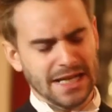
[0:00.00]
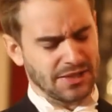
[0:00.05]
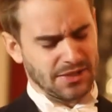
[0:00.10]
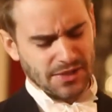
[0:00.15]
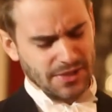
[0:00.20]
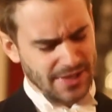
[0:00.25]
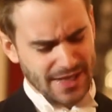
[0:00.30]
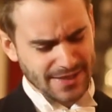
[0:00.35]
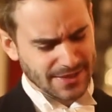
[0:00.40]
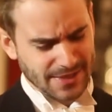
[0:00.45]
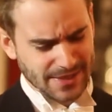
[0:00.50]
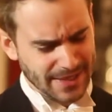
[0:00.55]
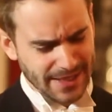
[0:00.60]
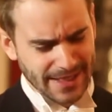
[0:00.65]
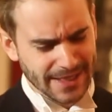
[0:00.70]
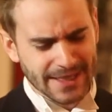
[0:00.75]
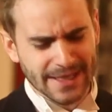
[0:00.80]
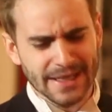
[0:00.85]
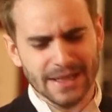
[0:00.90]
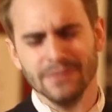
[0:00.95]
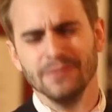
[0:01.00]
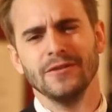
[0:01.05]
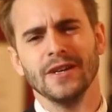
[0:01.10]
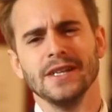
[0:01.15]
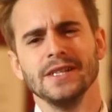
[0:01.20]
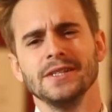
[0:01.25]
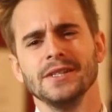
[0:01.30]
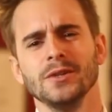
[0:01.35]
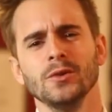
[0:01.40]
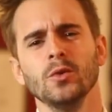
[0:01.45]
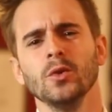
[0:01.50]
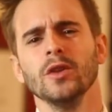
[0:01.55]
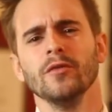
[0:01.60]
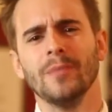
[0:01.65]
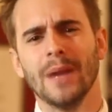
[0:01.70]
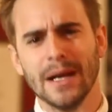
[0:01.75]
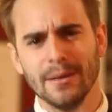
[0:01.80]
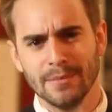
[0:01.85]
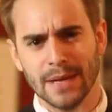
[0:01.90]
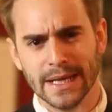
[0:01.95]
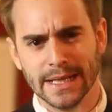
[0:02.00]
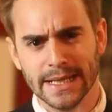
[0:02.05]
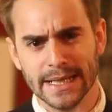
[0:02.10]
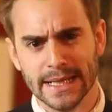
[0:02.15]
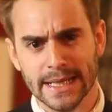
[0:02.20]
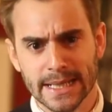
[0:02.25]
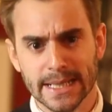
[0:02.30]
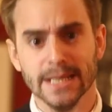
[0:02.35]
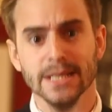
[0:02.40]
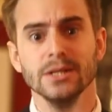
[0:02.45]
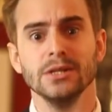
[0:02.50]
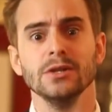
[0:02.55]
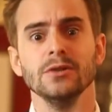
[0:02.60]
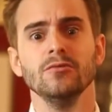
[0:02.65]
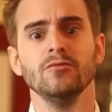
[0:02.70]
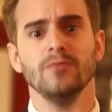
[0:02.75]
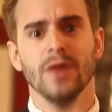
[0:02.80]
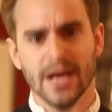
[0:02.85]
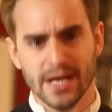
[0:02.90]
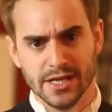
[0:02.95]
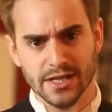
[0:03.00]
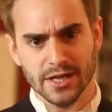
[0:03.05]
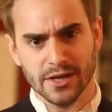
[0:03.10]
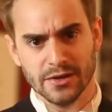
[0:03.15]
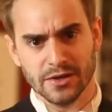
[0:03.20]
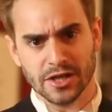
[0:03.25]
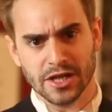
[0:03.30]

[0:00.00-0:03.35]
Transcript: accidentally invested all of my money into Radio